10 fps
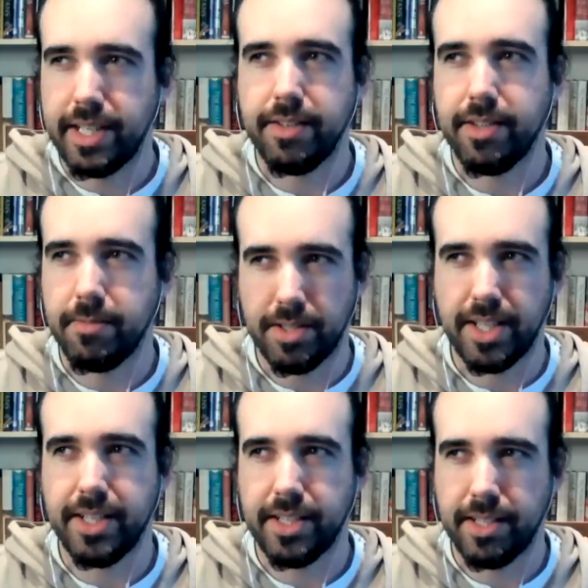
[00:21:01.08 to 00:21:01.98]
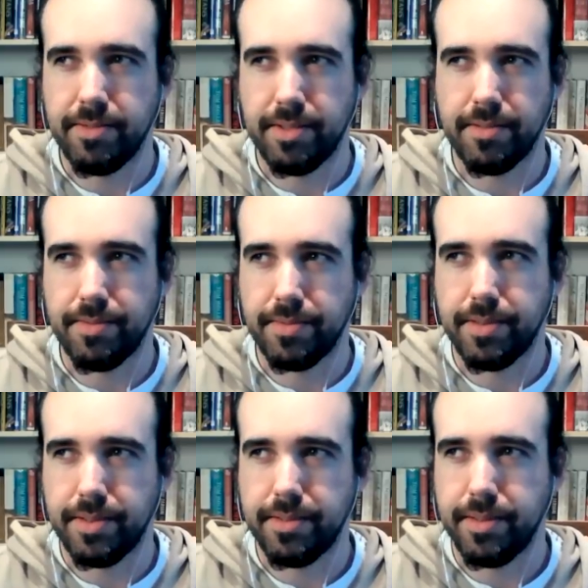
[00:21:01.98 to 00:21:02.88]
give them incentives of
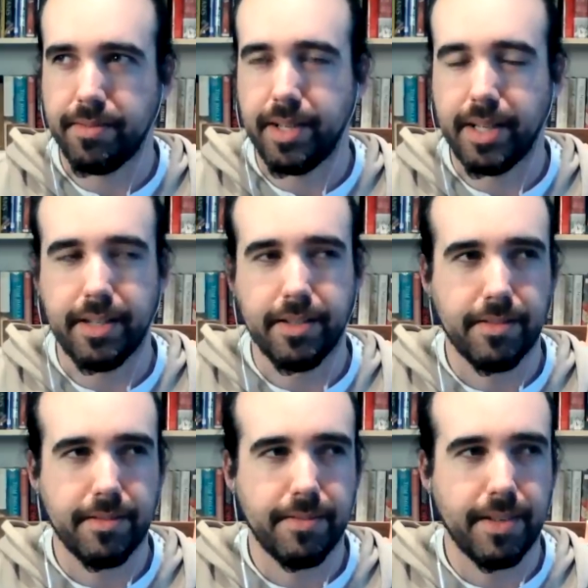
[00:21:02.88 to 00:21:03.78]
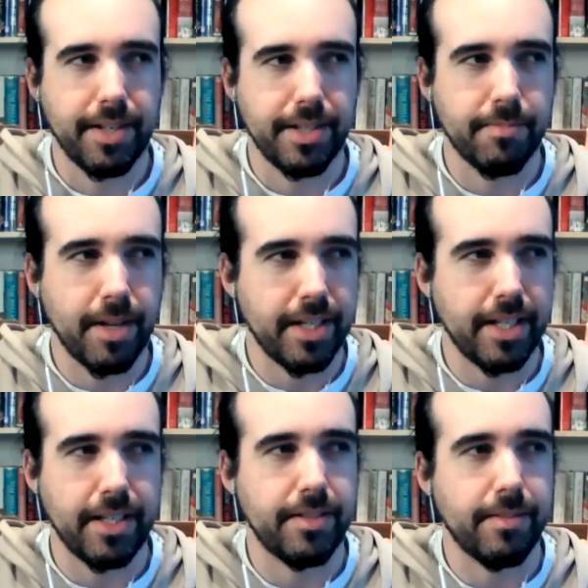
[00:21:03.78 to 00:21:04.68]
of like various
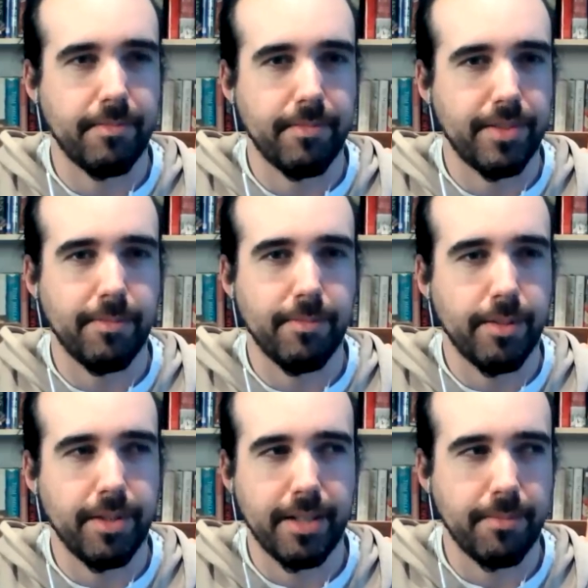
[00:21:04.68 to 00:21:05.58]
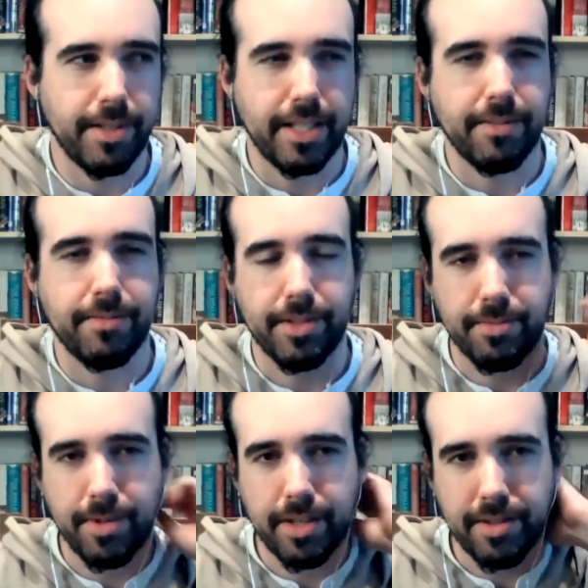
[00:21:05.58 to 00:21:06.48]
money. Some some women, I believe, was
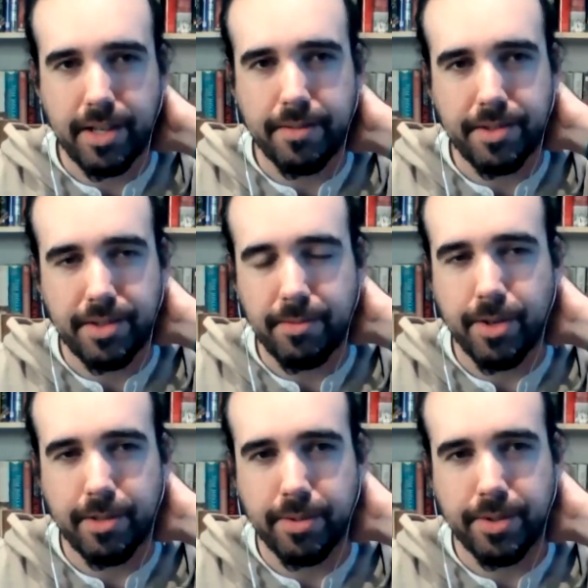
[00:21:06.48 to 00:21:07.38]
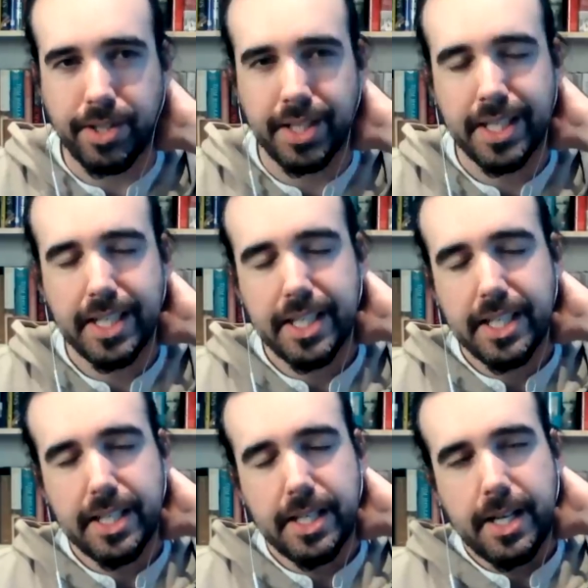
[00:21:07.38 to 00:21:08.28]
one of the offers at one point,
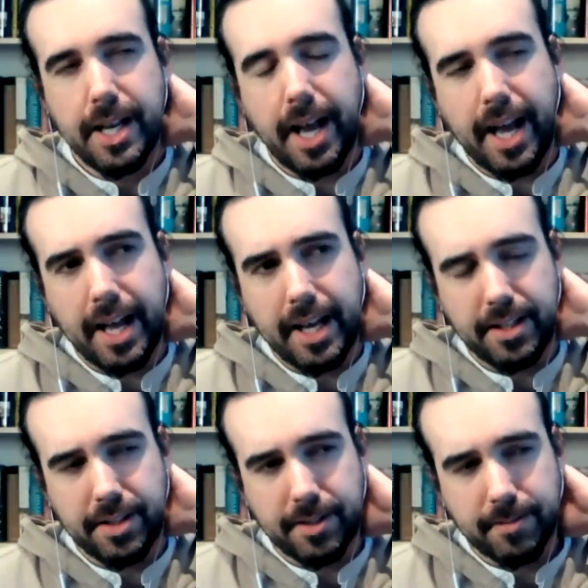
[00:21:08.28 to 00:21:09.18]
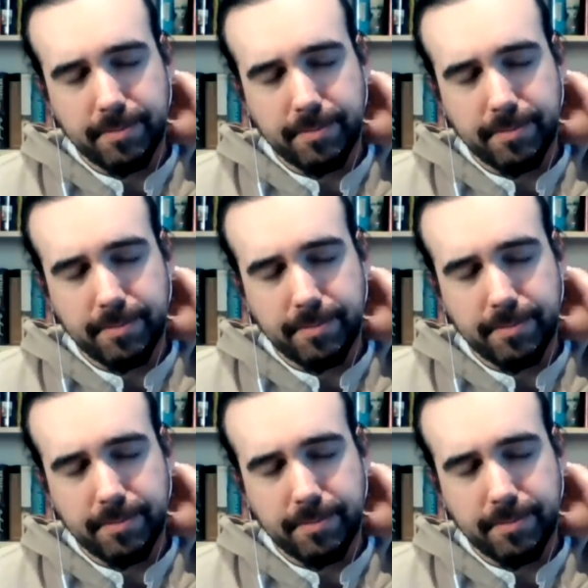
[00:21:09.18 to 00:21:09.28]
and.